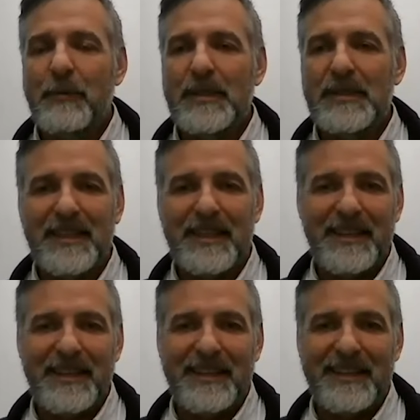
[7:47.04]
It was
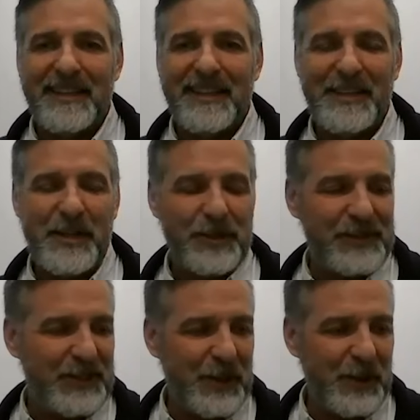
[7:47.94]
years
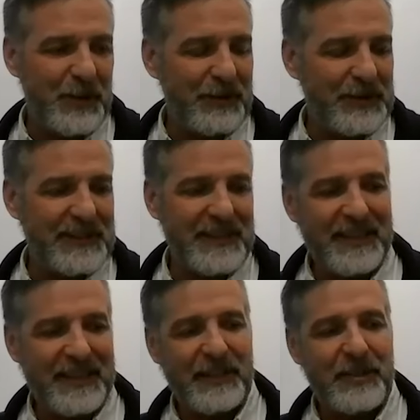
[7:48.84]
ago, there was
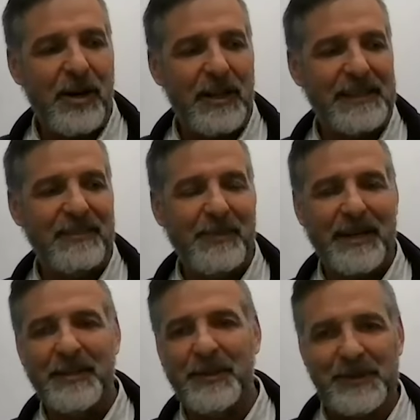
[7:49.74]
a colleague of
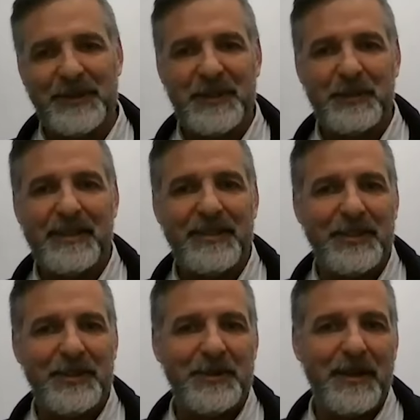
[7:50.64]
mine who used to speak
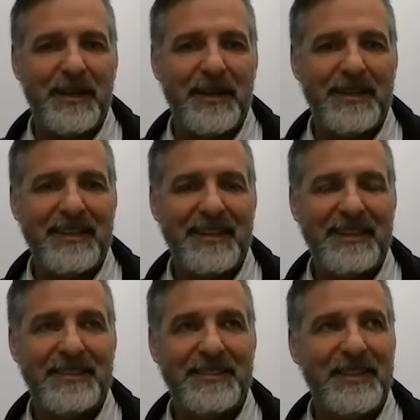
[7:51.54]
to
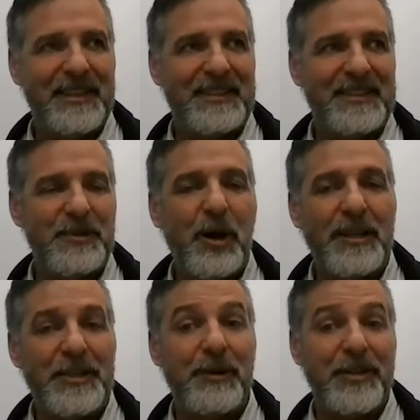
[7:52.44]

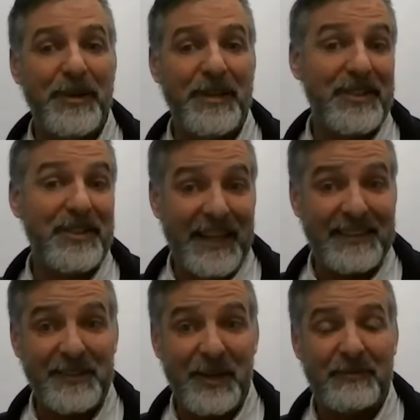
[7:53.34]
college graduation
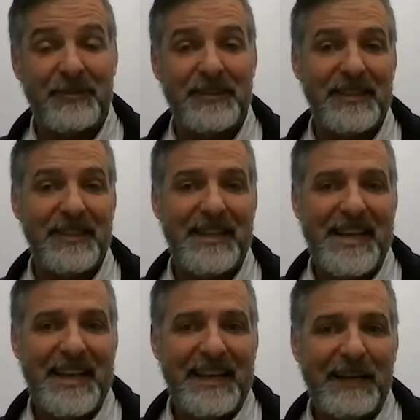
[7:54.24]
classes often,
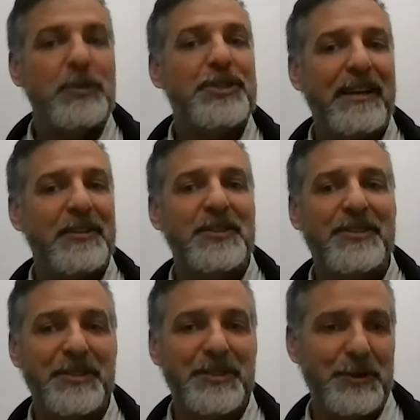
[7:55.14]
and would challenge
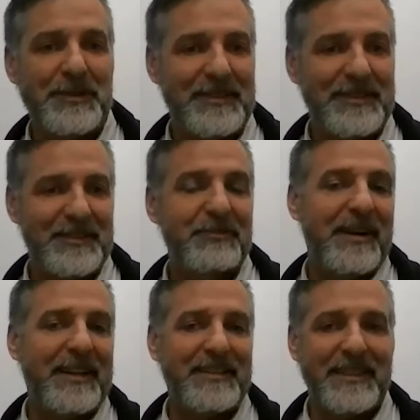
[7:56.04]
students to
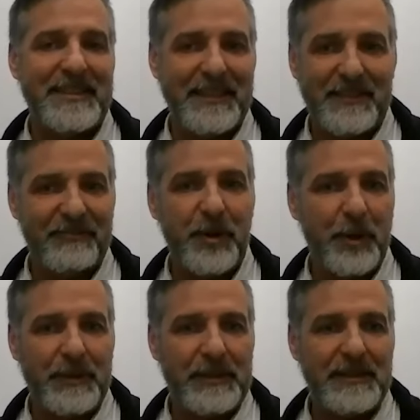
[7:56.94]
find a sense of
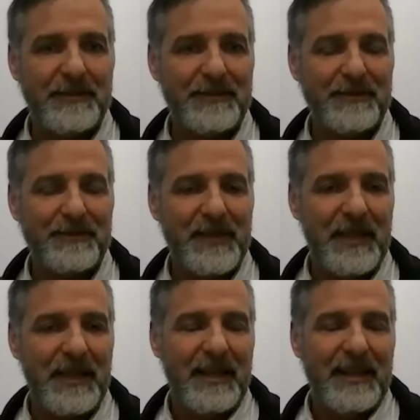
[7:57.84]
purpose.
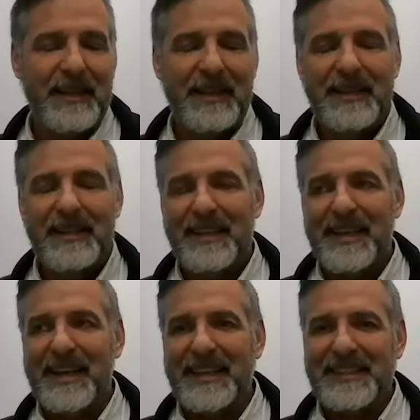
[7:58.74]

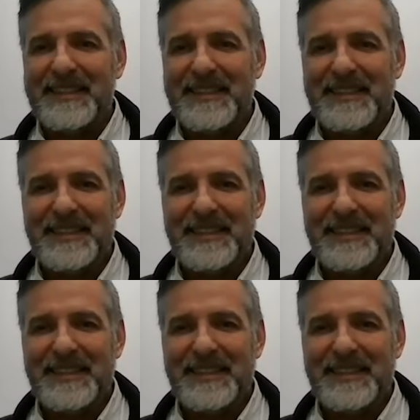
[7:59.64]
And